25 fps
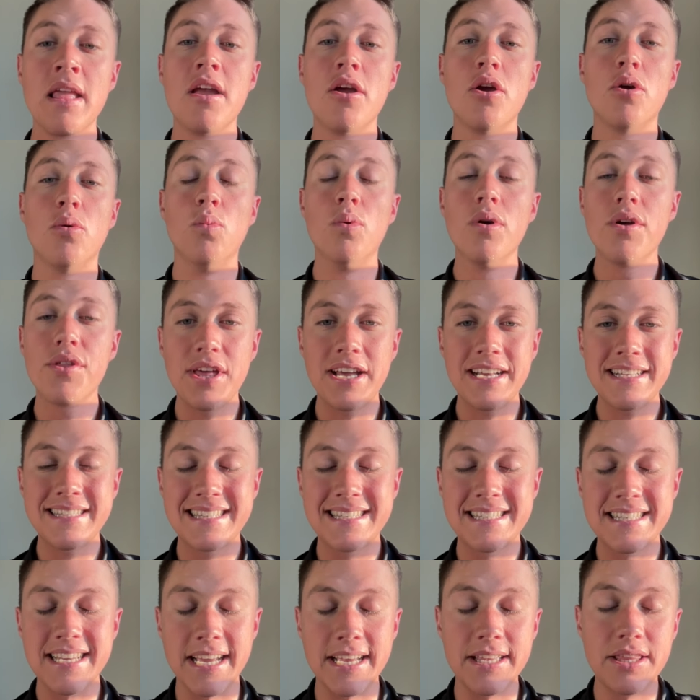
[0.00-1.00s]
With that
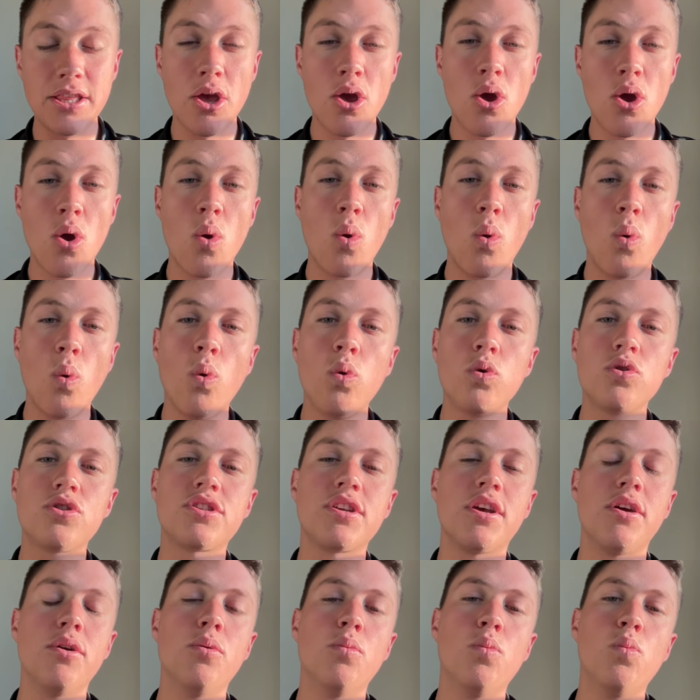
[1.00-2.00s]
said,
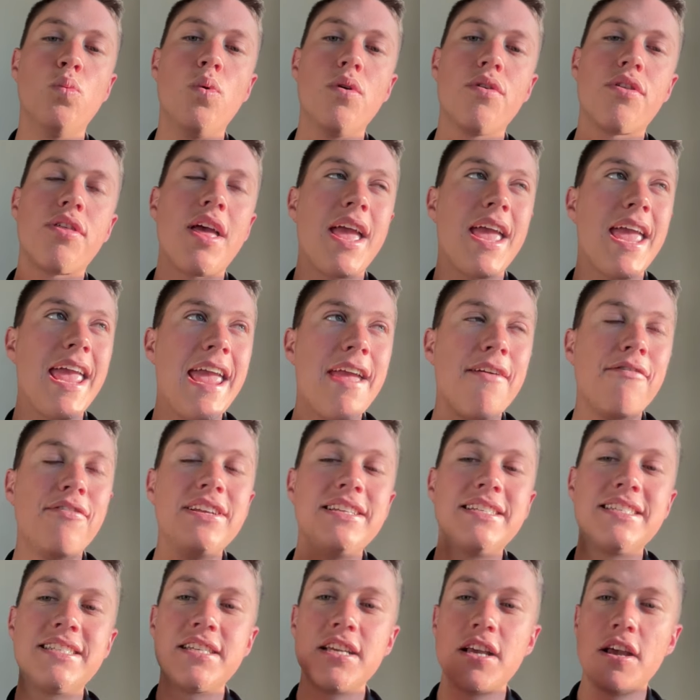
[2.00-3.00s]
also with every
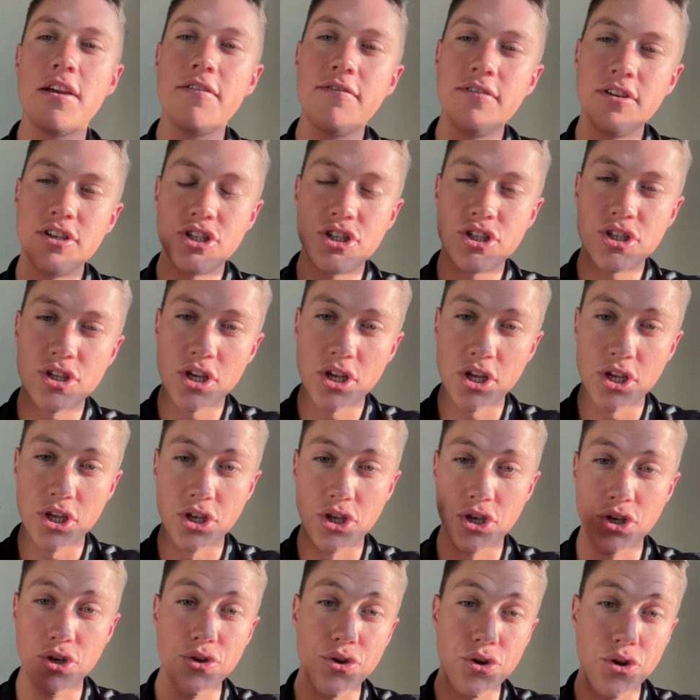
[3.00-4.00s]
service
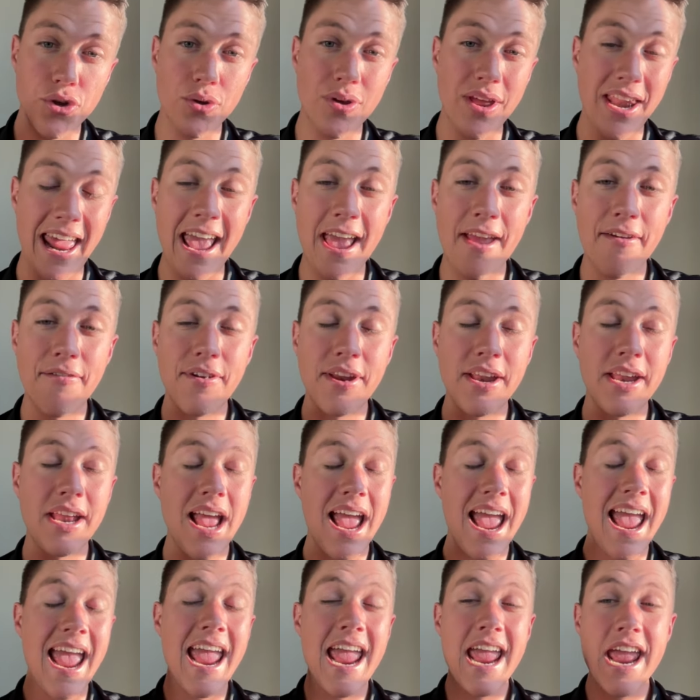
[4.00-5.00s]
you do and every
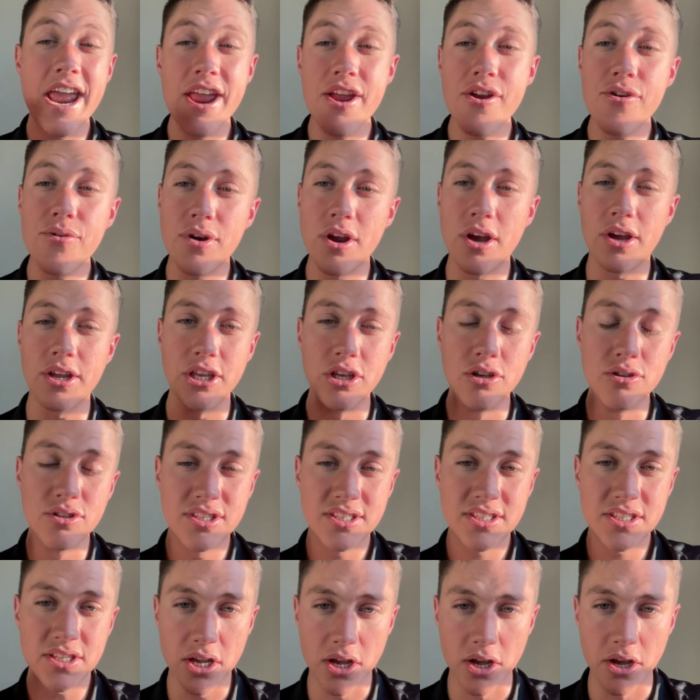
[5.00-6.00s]
area you
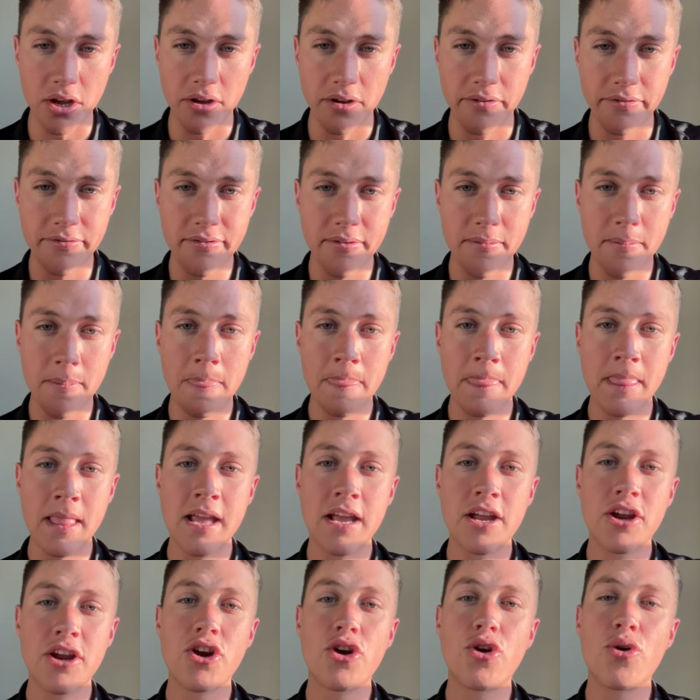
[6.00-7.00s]
serve,
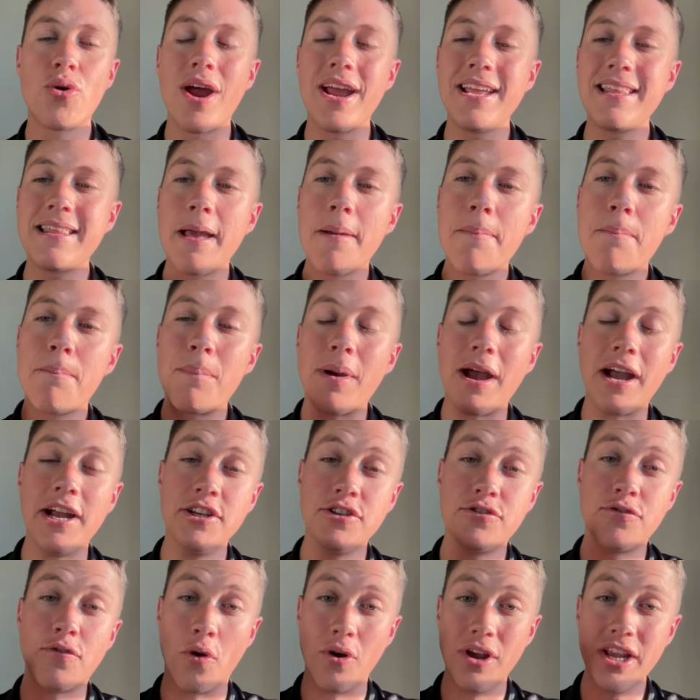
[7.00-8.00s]
create a
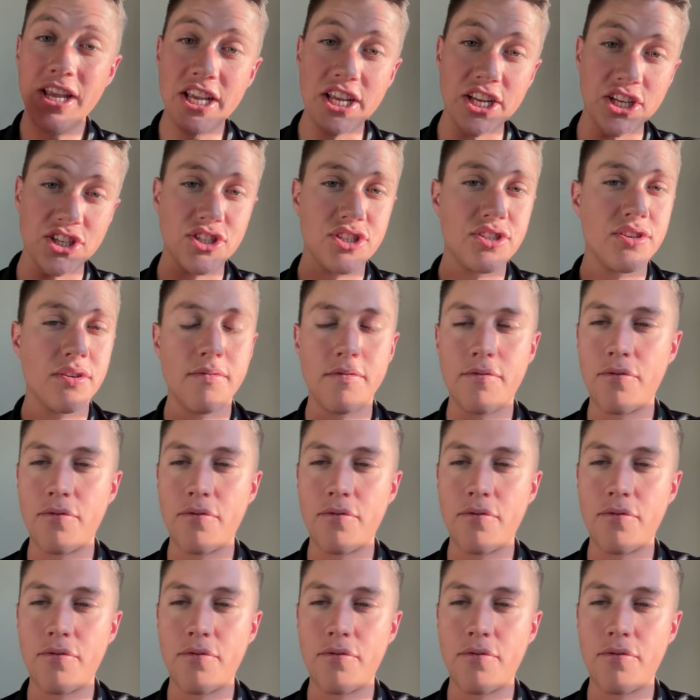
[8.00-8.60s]
page for each.